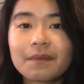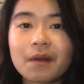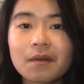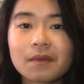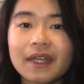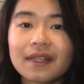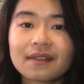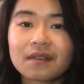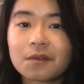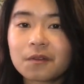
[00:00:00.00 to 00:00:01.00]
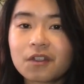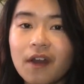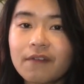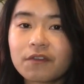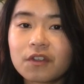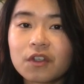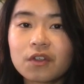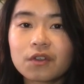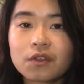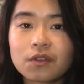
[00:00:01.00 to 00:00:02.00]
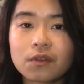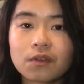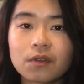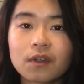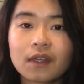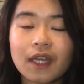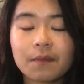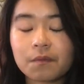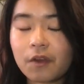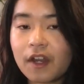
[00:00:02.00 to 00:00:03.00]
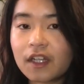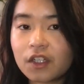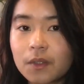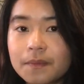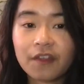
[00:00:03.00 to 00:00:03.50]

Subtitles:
probably isn't a good time for you to keep wearing them.